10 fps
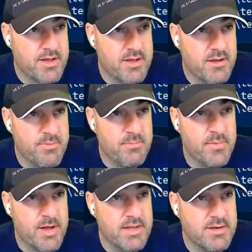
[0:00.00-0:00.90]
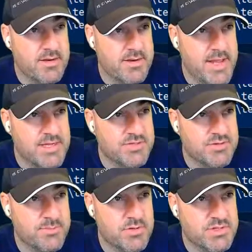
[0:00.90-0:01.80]
up my Nexus
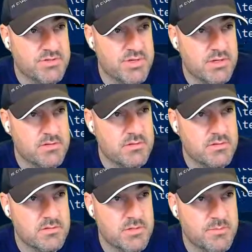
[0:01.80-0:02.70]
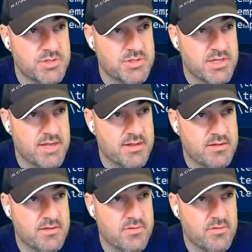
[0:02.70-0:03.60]
repository. Let me just get it
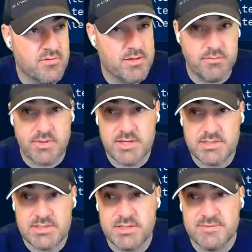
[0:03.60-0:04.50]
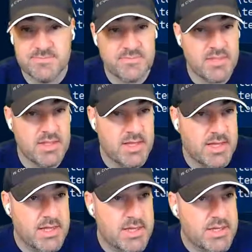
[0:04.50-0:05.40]
in the right place.
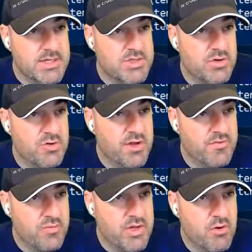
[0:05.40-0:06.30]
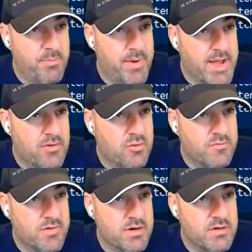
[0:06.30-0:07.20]
So if we go back over